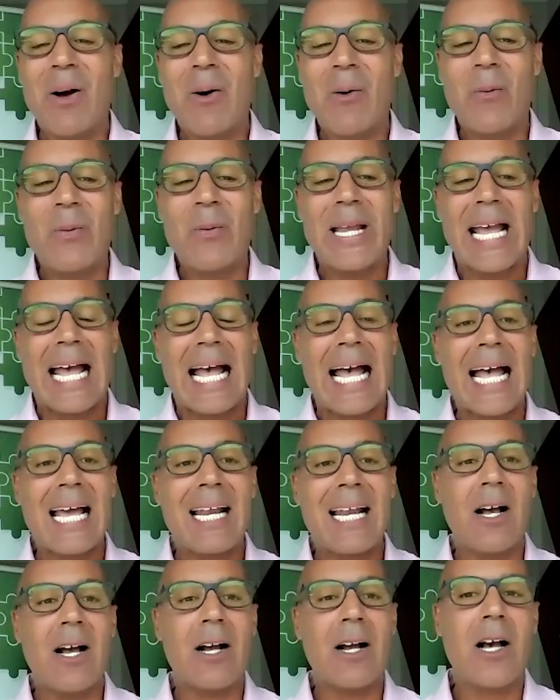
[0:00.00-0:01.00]
well, we
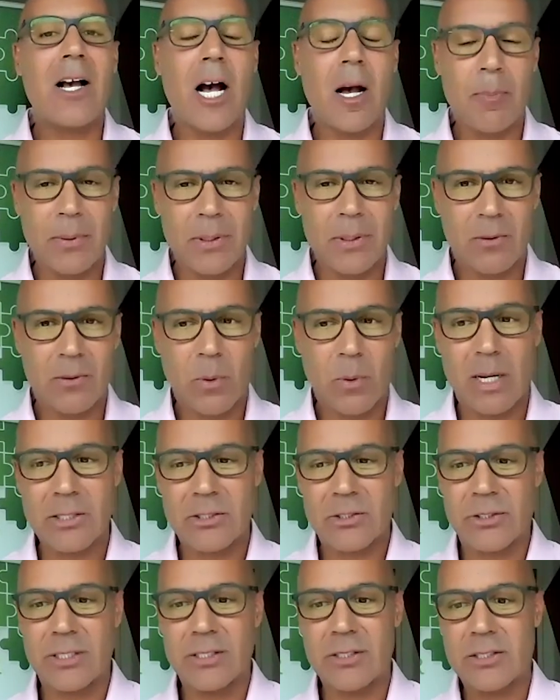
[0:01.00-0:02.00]
had a couple of
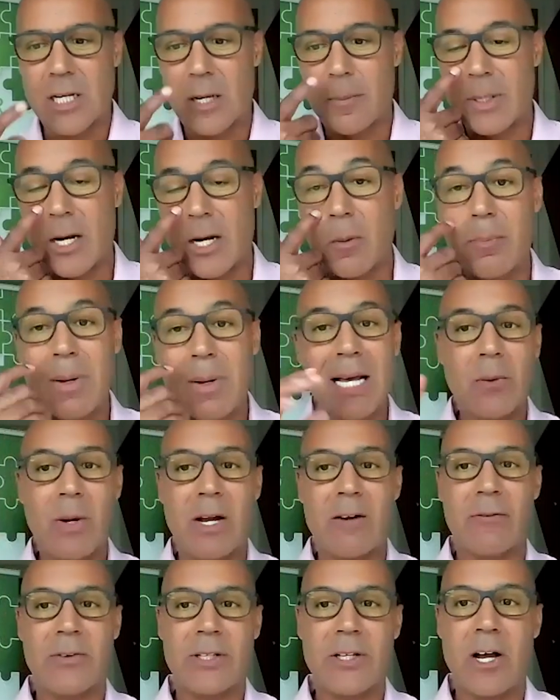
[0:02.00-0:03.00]
questions come in. oh, by the
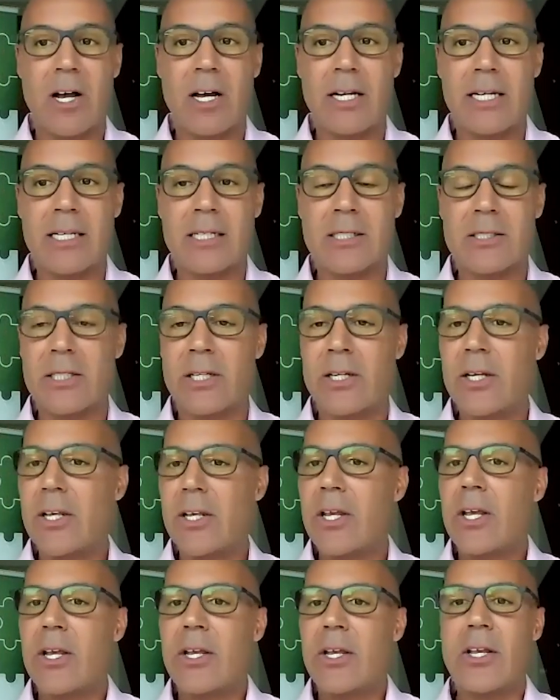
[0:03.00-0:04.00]
way, for the audience,
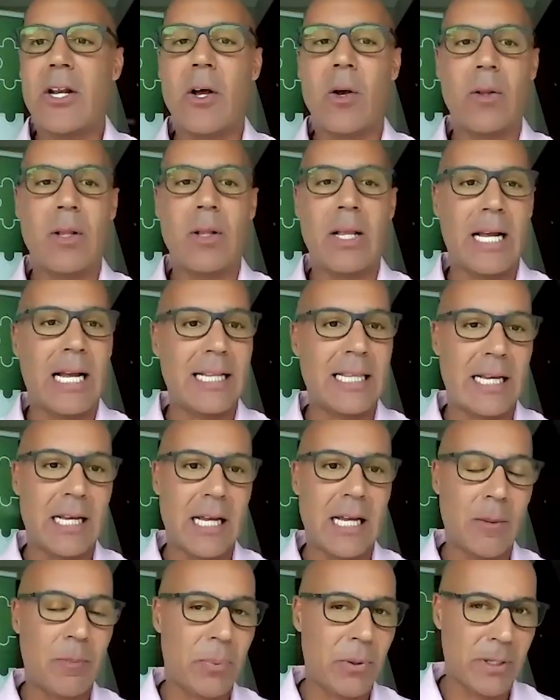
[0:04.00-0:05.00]
you know, I, I,
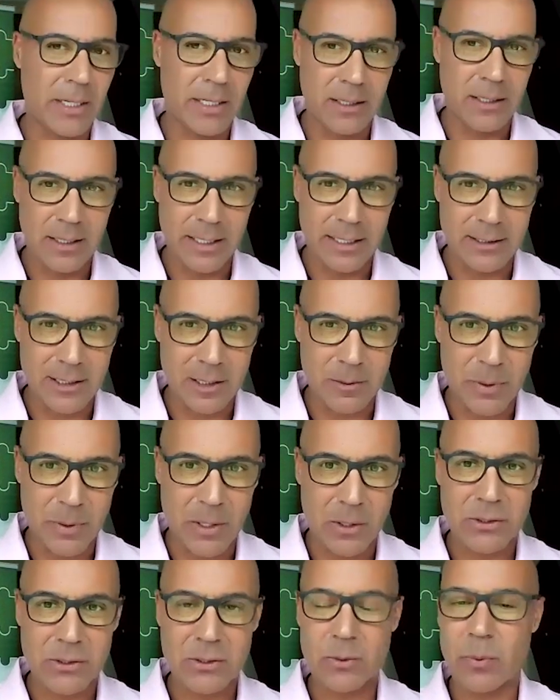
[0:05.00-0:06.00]
think I put it in the LinkedIn
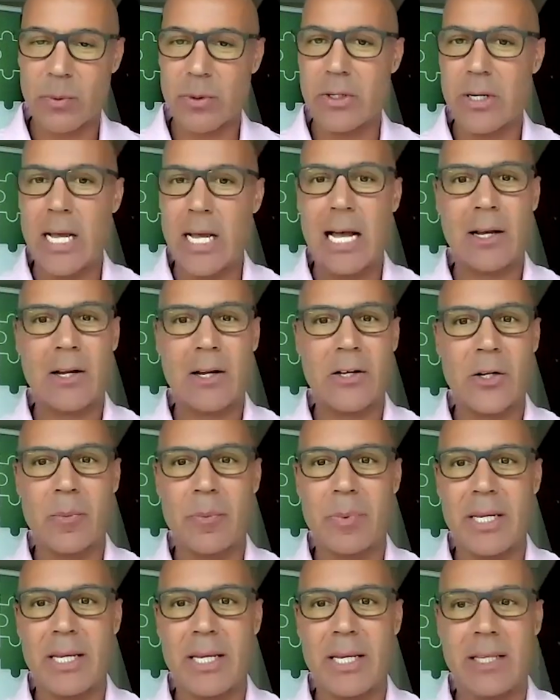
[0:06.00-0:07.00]
post. We're not going to
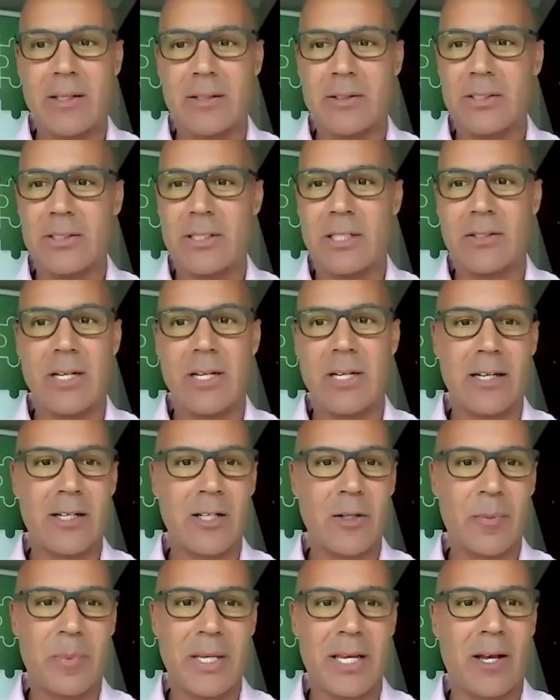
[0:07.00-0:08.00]
be there's there's not
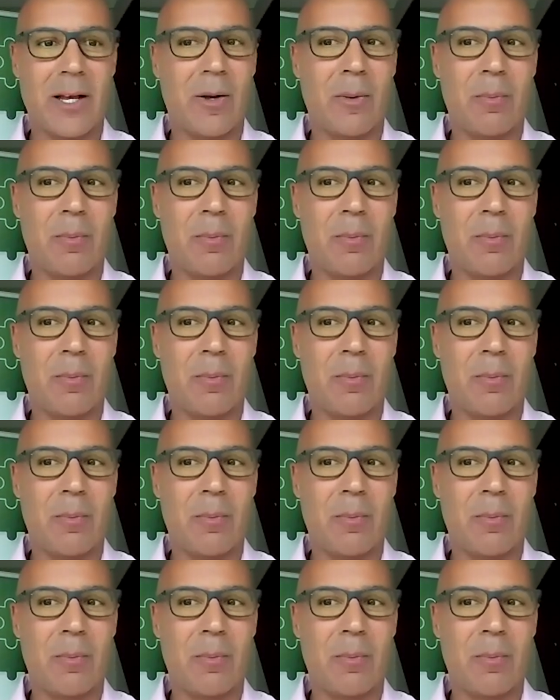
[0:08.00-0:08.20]
going to be